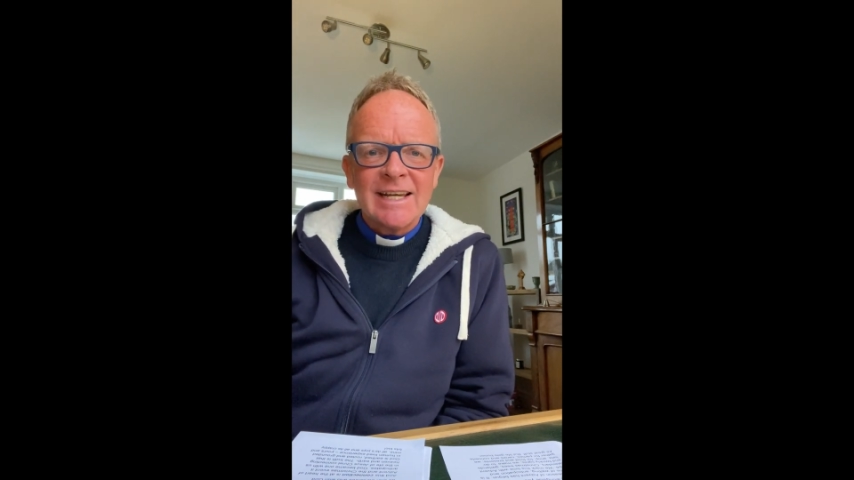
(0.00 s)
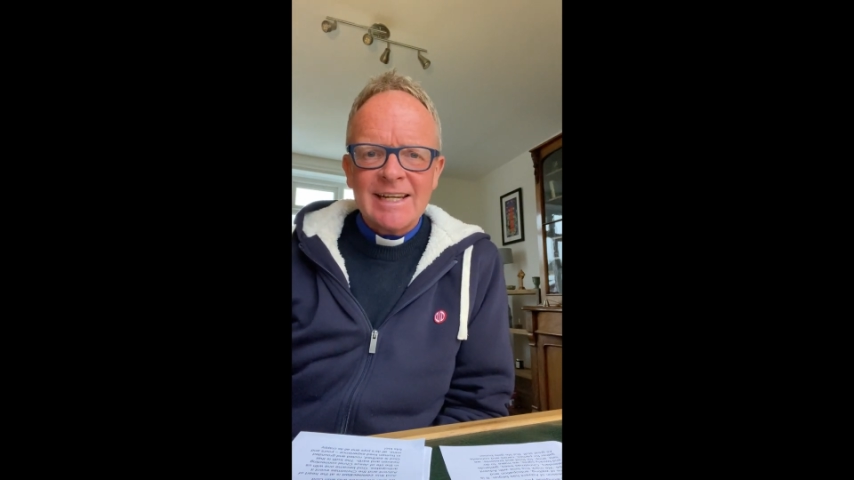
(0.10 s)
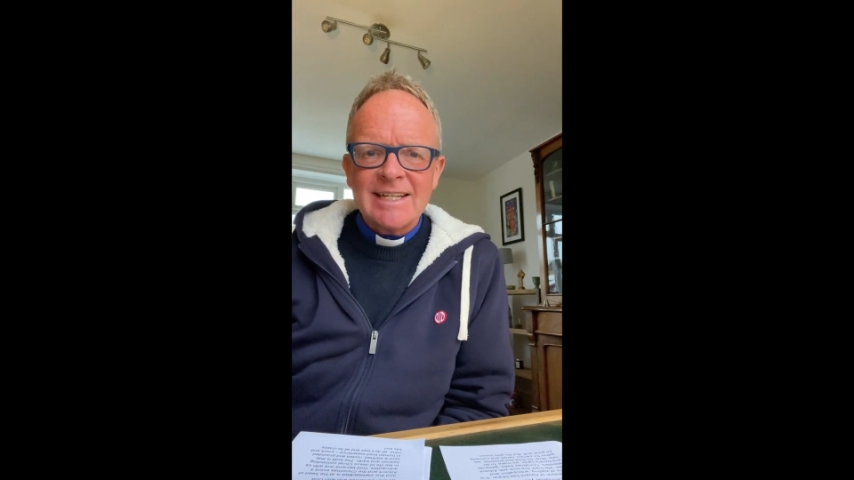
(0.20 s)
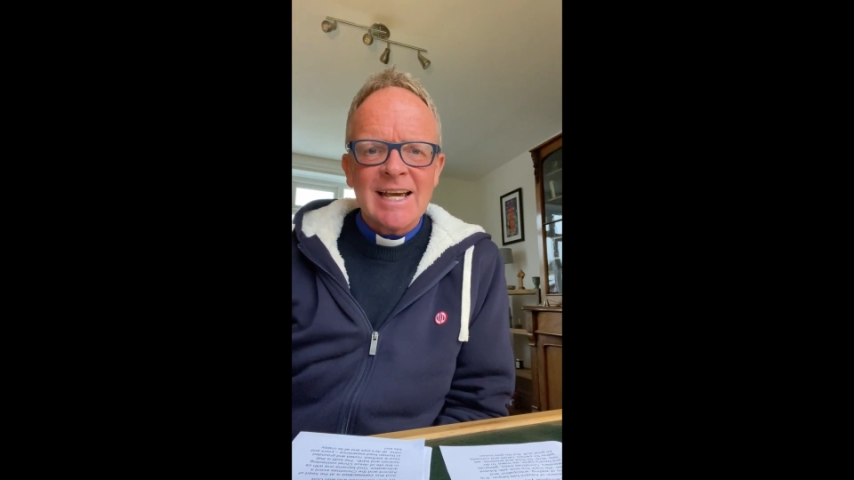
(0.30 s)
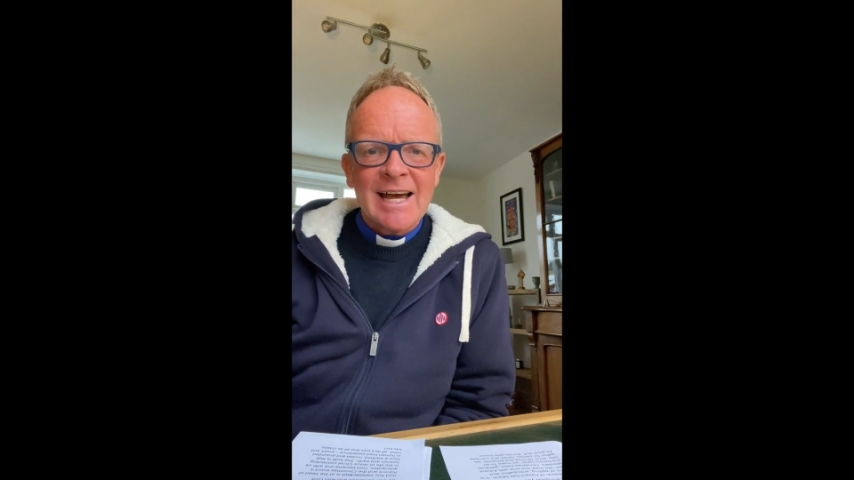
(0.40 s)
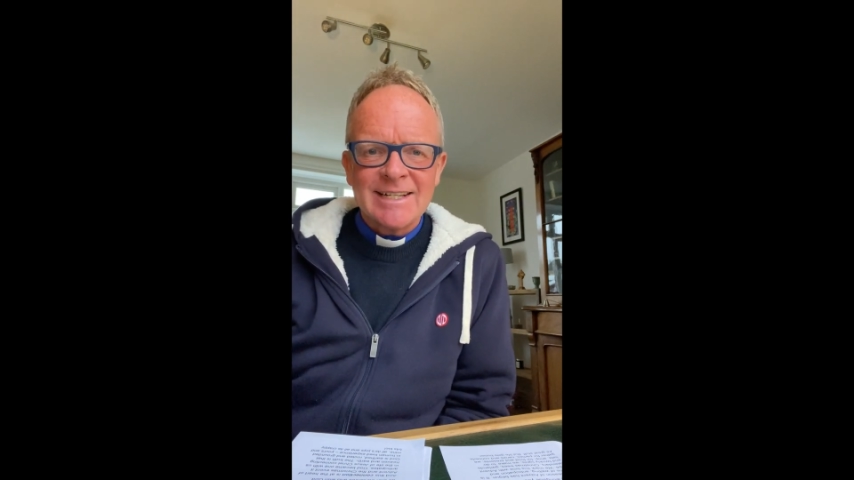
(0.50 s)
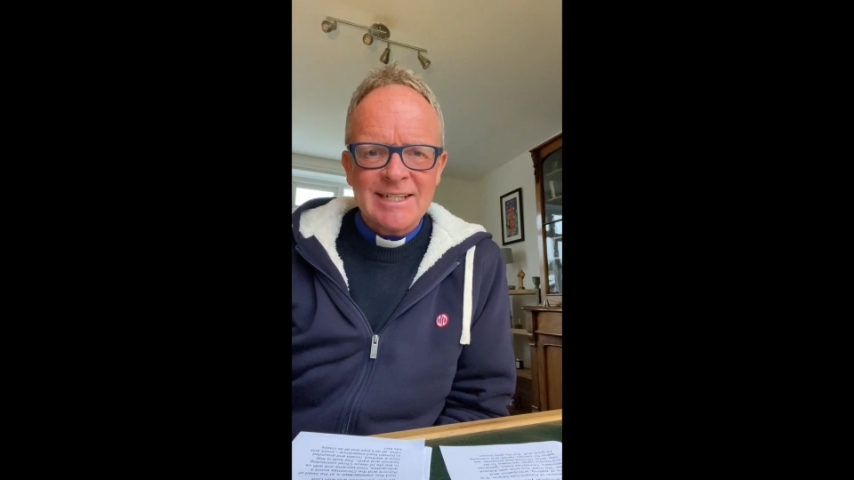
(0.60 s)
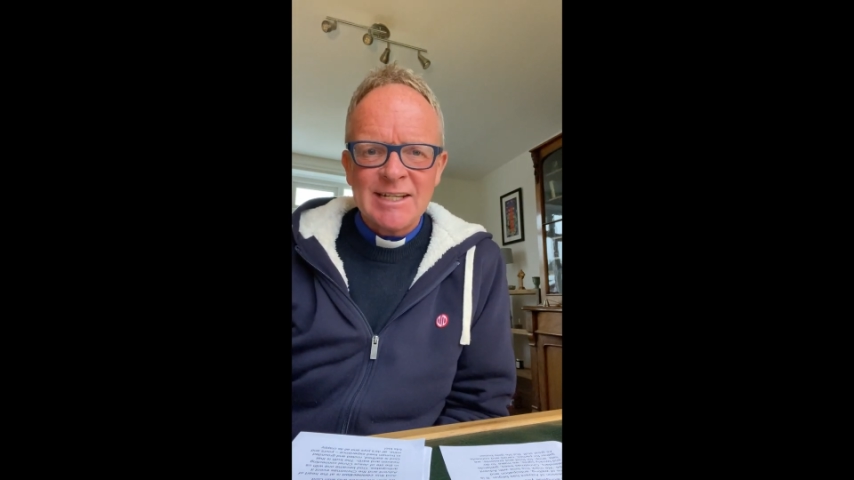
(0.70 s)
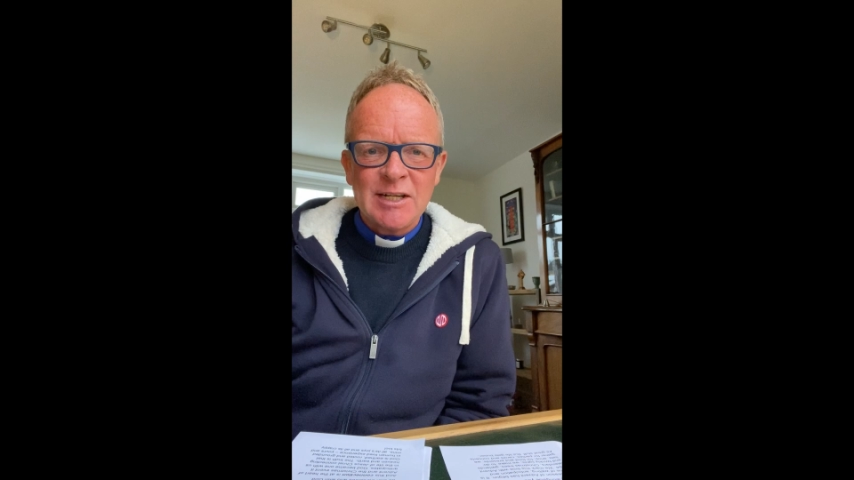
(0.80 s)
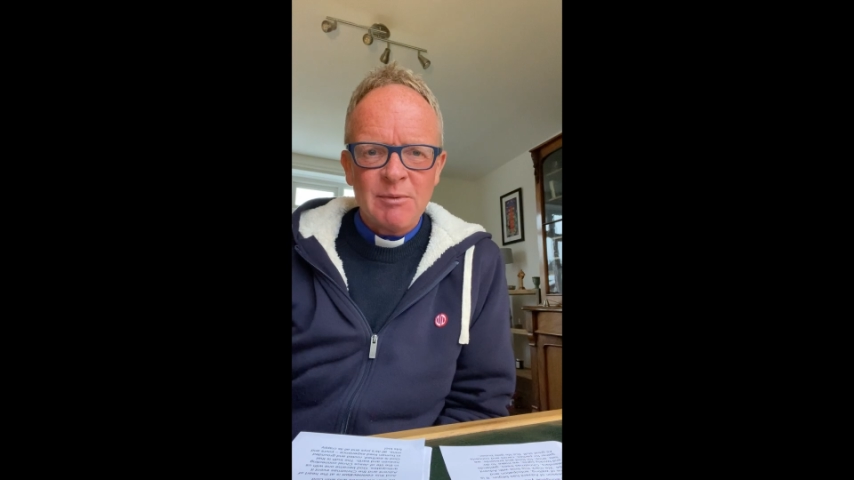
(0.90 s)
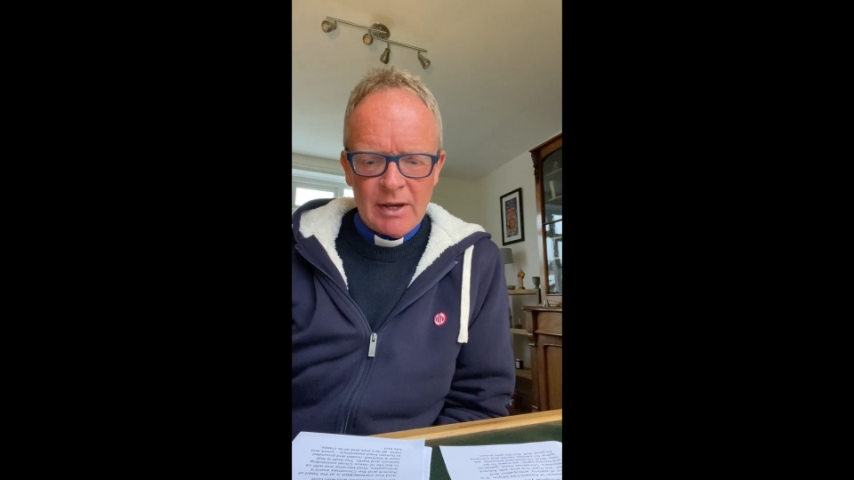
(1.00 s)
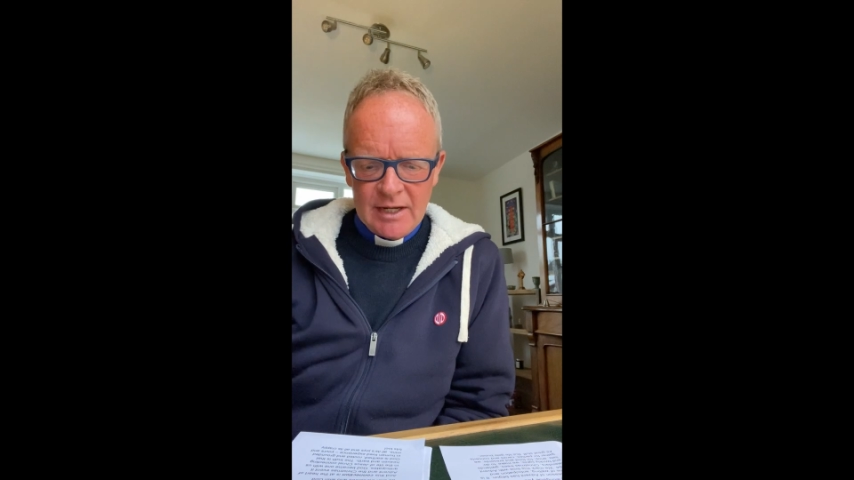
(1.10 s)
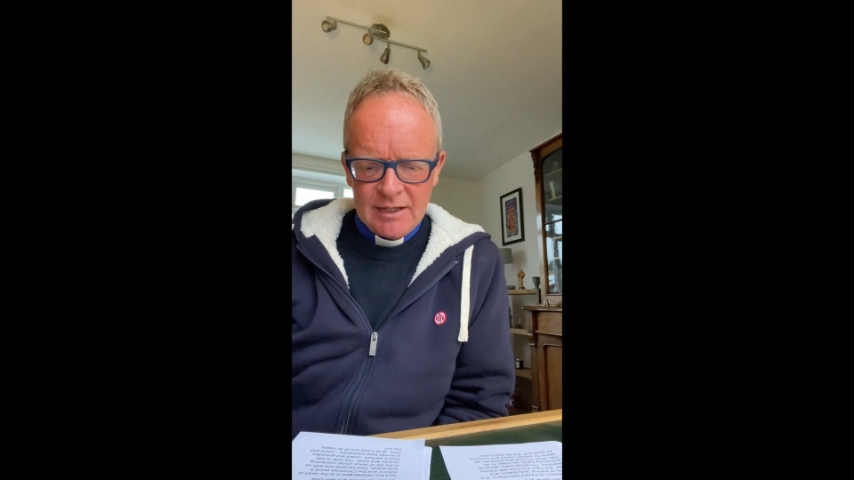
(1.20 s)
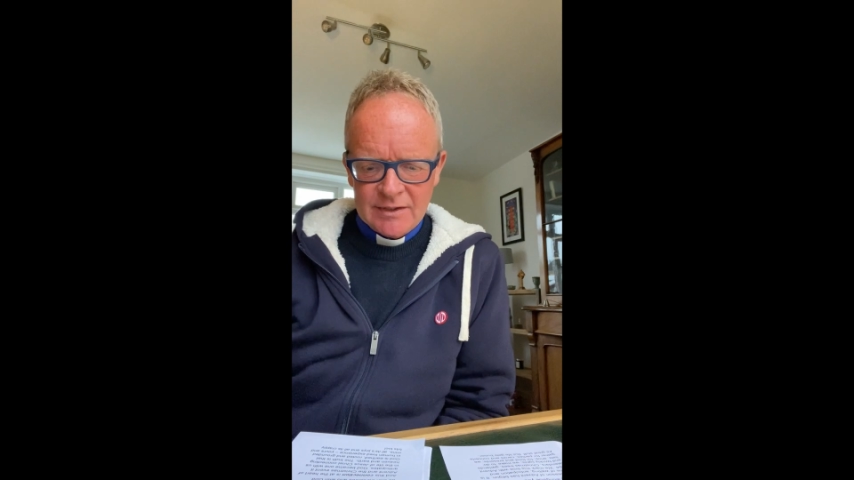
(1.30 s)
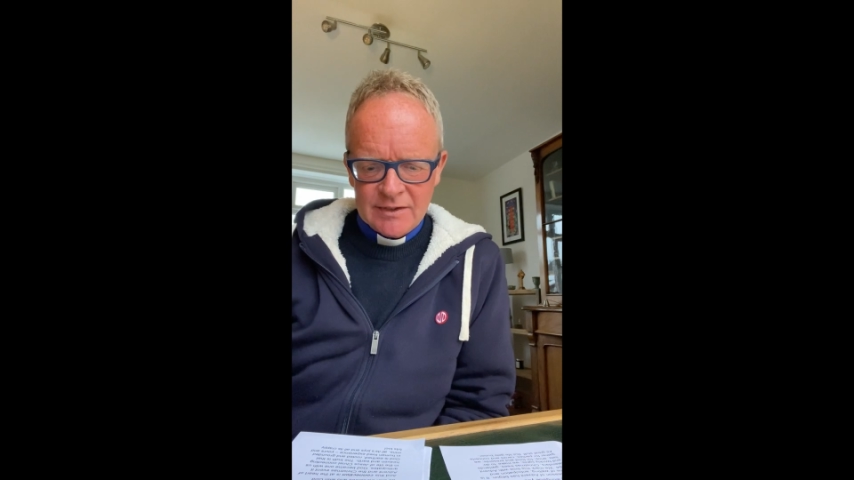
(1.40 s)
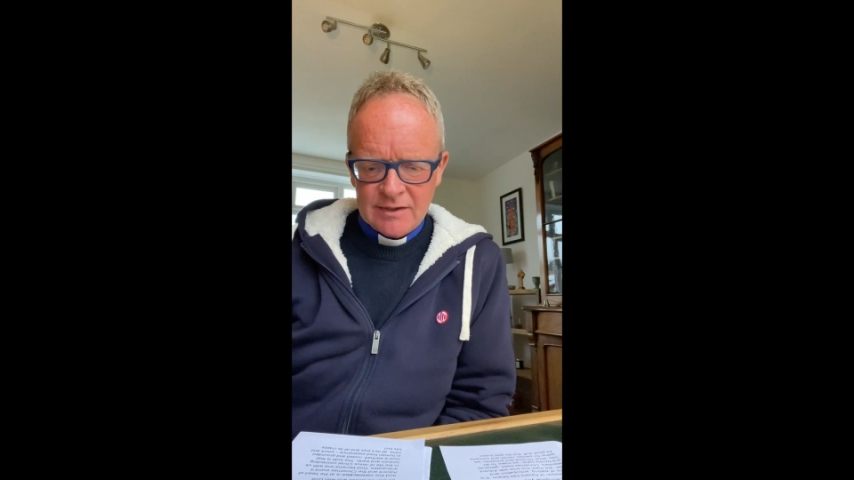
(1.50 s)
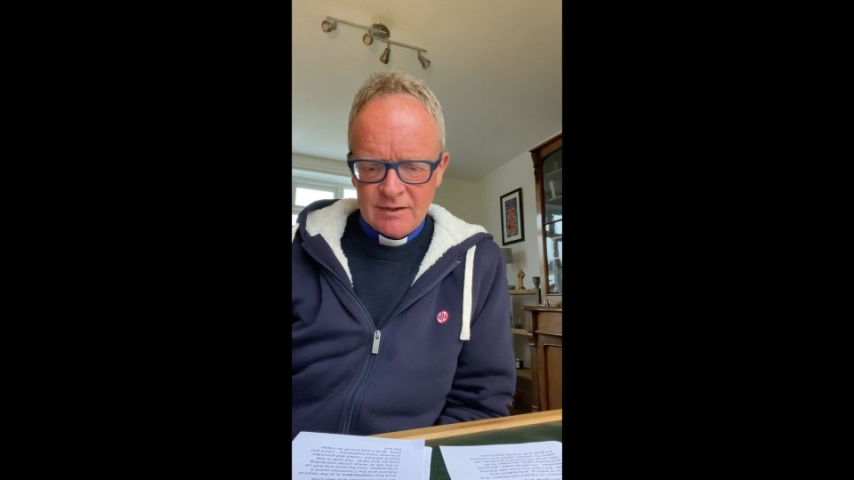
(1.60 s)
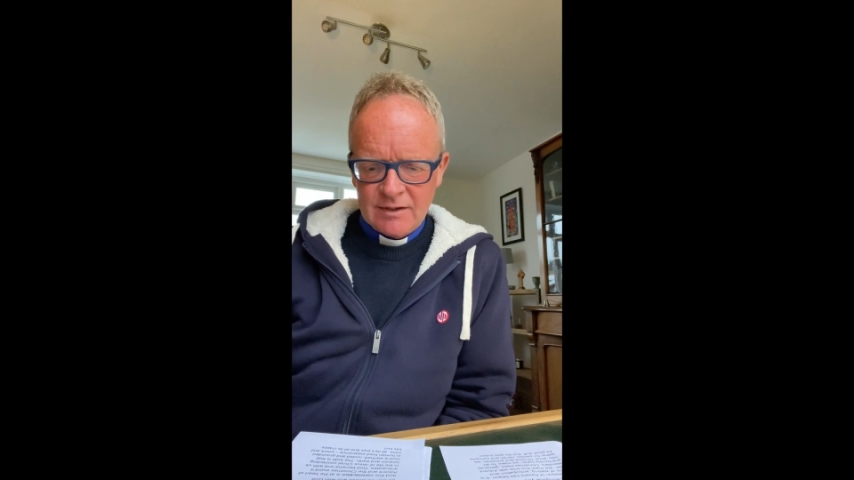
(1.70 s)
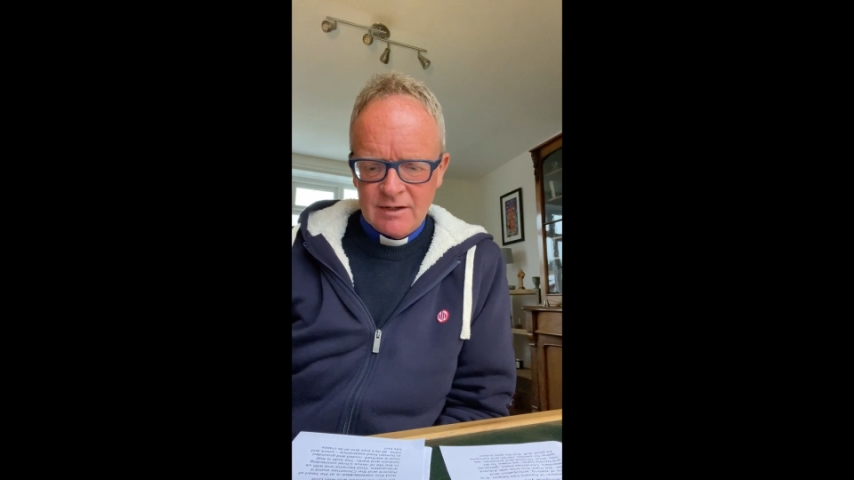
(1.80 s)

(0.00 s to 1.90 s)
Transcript: it anticipates.